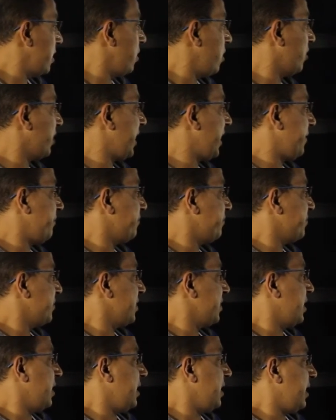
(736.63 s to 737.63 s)
Okay,
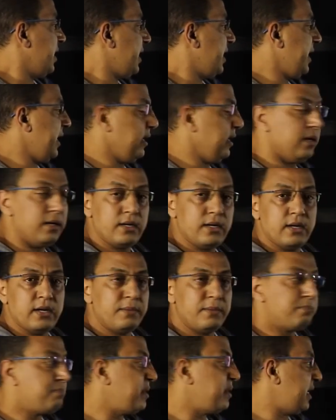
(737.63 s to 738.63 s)
here
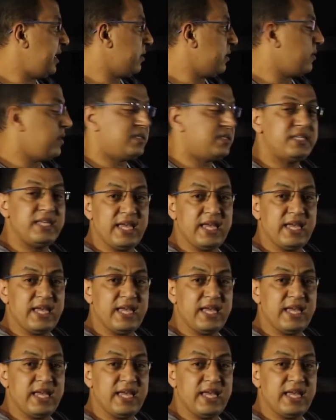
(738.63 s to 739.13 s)
B equals